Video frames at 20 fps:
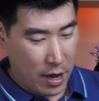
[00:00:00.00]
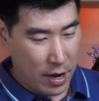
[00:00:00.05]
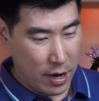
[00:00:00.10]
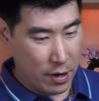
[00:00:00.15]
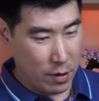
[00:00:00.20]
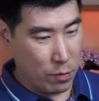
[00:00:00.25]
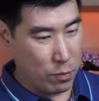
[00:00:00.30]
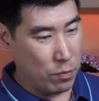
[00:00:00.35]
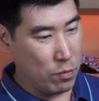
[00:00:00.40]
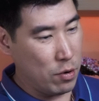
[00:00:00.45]

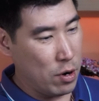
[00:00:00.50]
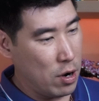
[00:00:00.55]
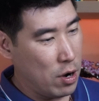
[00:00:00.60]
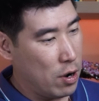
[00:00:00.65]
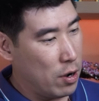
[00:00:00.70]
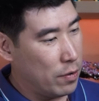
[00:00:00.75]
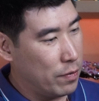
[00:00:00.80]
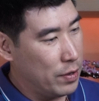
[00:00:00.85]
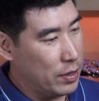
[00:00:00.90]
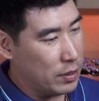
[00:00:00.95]
And
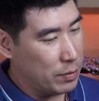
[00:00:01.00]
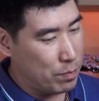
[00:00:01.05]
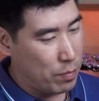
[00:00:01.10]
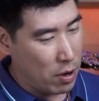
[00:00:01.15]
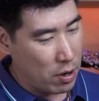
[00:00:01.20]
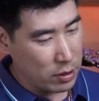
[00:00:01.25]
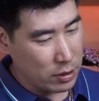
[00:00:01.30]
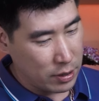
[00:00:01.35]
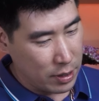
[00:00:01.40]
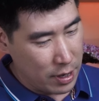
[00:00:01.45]
oh, this
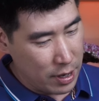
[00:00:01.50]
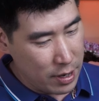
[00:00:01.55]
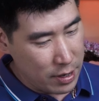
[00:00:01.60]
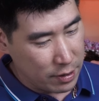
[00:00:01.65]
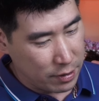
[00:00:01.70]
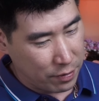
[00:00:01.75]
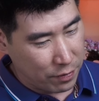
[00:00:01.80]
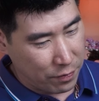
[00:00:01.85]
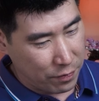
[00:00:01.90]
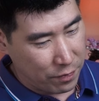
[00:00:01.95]
box
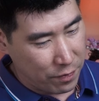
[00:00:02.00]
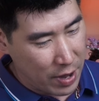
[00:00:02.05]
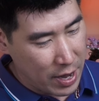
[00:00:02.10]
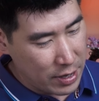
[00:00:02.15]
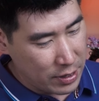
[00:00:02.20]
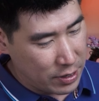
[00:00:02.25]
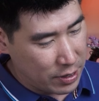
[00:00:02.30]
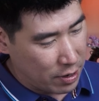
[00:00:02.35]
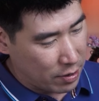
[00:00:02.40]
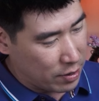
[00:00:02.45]
is
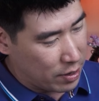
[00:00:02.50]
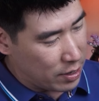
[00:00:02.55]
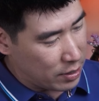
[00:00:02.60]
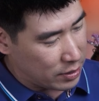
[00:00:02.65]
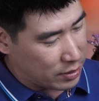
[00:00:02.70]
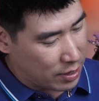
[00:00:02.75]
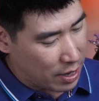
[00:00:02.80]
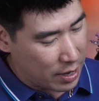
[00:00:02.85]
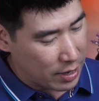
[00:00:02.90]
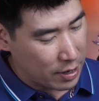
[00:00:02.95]
fancy. I've got to
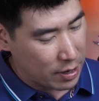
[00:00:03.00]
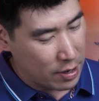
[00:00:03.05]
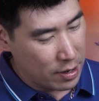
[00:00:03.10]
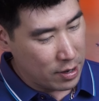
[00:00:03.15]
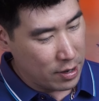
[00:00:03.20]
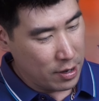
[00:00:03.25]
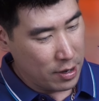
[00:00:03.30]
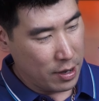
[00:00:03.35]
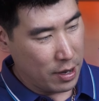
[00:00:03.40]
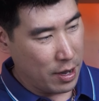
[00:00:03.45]
say,
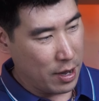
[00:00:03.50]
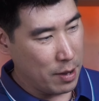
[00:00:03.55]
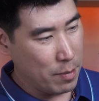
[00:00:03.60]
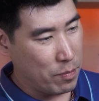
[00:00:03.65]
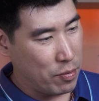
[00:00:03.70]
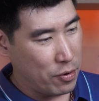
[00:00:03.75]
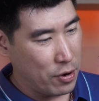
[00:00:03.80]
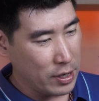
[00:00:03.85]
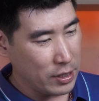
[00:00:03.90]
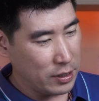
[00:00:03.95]

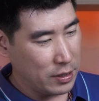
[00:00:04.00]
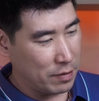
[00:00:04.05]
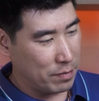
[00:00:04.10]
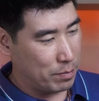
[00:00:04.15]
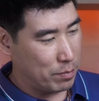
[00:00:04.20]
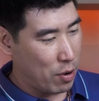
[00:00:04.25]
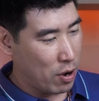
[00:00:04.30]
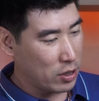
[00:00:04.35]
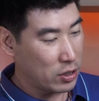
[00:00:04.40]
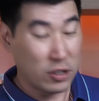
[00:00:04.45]

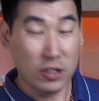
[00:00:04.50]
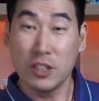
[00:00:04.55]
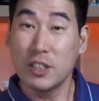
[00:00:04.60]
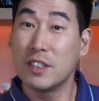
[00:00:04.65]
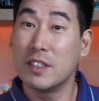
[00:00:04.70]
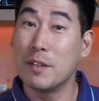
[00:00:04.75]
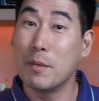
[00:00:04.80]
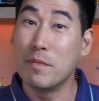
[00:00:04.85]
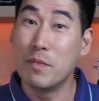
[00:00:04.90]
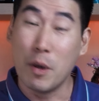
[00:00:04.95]
impressive box.
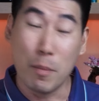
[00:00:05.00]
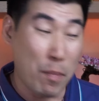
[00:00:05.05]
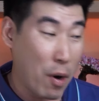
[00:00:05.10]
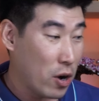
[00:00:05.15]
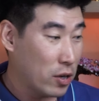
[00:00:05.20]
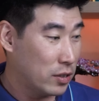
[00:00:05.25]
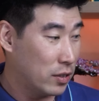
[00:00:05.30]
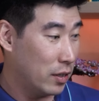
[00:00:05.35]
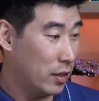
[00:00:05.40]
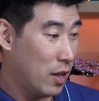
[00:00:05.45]
Just the
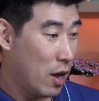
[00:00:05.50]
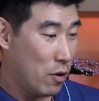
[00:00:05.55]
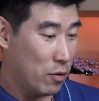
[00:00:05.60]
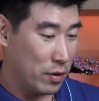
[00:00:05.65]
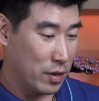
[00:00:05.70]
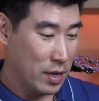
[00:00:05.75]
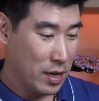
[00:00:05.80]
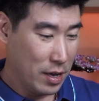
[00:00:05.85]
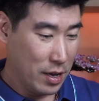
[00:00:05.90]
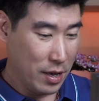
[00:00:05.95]
box
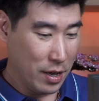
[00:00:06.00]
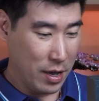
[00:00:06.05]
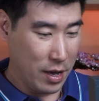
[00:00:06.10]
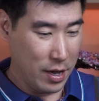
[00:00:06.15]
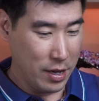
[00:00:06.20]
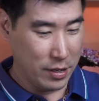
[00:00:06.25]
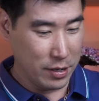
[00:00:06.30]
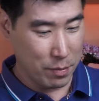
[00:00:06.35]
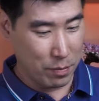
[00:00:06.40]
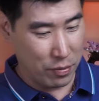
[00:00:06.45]
alone
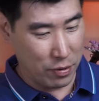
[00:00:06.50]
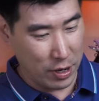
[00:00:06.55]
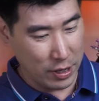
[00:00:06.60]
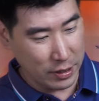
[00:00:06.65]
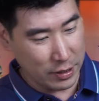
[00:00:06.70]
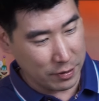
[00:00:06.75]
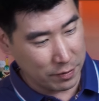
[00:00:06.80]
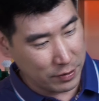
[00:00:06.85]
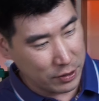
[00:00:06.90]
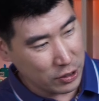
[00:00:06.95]
is
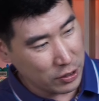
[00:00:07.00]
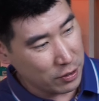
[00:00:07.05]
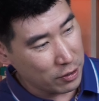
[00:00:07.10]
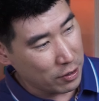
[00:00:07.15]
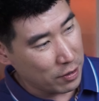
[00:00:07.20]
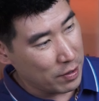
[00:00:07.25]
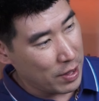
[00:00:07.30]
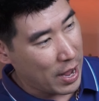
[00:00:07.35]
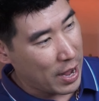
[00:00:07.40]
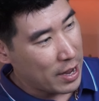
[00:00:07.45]
impressive. Just
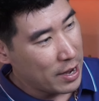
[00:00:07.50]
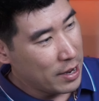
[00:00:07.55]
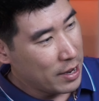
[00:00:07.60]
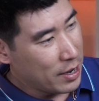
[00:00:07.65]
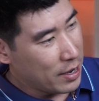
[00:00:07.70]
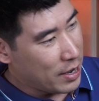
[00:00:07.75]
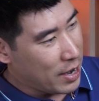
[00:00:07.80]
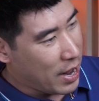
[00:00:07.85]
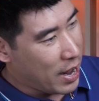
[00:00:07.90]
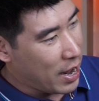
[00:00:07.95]
look at that.
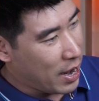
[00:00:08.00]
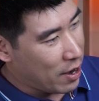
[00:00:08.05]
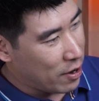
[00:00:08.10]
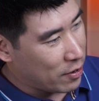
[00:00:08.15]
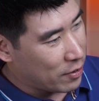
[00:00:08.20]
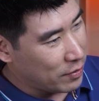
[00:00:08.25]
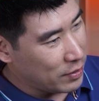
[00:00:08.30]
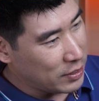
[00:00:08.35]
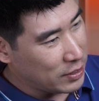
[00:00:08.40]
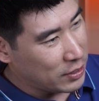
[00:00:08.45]
Now
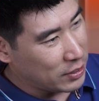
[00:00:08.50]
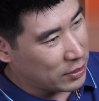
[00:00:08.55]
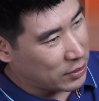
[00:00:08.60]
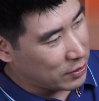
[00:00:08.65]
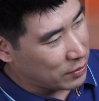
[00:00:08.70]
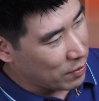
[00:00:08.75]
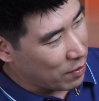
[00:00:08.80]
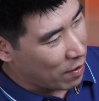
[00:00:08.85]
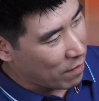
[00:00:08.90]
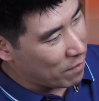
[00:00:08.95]
this
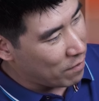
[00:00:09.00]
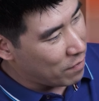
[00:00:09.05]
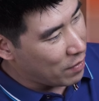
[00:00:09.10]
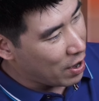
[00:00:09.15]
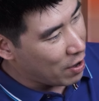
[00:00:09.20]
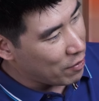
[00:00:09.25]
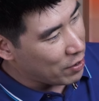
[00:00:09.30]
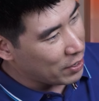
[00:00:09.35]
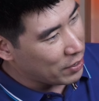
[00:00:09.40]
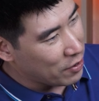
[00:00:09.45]
is a
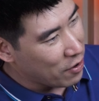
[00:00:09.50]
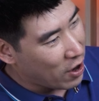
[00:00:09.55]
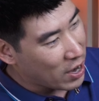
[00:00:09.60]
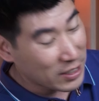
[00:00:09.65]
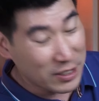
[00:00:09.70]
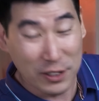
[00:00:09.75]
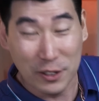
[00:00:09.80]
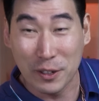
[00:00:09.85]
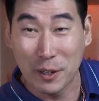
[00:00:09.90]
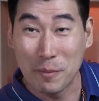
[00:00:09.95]
very
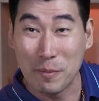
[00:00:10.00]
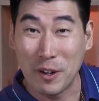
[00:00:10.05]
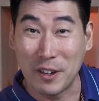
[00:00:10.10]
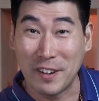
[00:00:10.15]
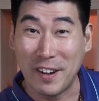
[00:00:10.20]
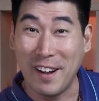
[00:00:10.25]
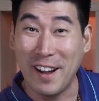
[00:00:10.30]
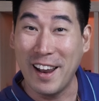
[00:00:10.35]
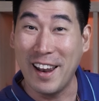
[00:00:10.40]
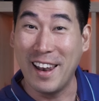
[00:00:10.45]
nice looking
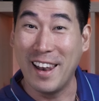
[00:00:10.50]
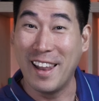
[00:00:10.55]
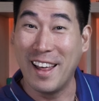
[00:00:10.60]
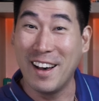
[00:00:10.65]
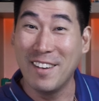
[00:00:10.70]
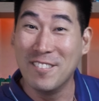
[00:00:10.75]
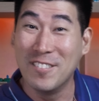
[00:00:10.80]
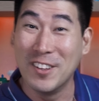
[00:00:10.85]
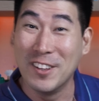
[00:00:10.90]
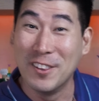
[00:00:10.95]
box. I
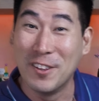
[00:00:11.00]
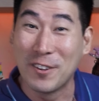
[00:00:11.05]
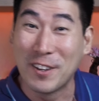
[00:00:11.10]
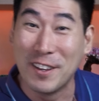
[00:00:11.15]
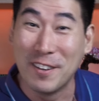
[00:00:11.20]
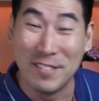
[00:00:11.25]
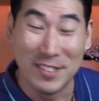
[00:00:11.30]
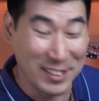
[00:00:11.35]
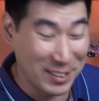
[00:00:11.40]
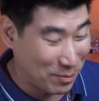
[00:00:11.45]
love the
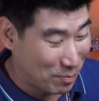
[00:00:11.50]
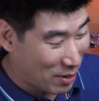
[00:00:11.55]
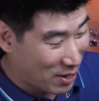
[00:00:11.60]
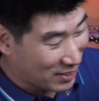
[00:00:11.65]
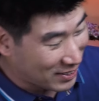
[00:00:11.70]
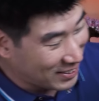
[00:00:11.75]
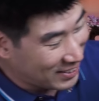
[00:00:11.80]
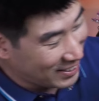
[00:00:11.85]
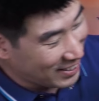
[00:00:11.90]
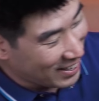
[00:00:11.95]
look of this
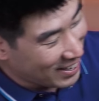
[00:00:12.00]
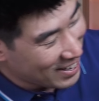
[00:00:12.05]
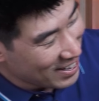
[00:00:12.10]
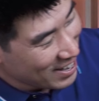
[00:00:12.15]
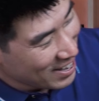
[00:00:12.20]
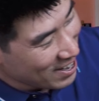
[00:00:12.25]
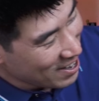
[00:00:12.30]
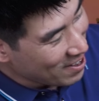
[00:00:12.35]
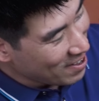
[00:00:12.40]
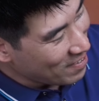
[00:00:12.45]
box here.
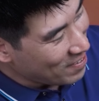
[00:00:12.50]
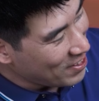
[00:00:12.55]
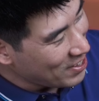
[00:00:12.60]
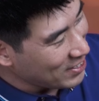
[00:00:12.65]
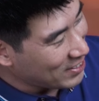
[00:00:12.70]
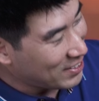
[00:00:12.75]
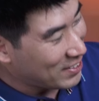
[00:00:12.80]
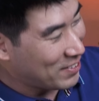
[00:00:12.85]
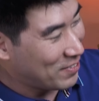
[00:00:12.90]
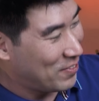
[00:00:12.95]

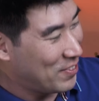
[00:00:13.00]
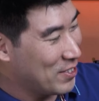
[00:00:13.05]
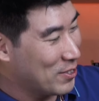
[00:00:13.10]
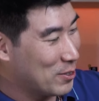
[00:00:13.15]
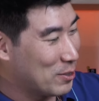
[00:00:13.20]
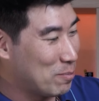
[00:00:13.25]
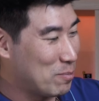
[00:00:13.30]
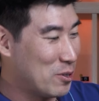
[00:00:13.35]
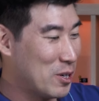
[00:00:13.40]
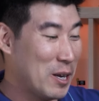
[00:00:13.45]
This
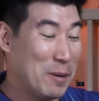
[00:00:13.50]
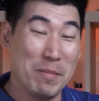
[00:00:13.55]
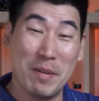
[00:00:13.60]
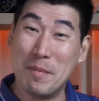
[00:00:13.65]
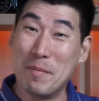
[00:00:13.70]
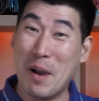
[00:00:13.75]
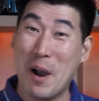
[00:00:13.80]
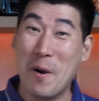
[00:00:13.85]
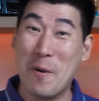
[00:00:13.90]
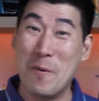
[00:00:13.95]
feels
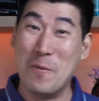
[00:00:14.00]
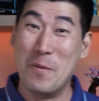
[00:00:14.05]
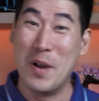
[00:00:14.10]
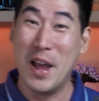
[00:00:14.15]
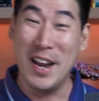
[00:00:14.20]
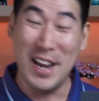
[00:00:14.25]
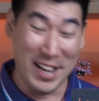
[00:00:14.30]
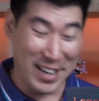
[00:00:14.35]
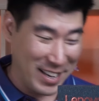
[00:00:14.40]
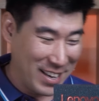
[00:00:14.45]
premium
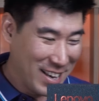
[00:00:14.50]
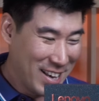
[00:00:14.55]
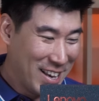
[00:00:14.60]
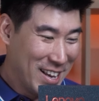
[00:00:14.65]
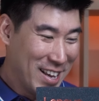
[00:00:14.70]
already.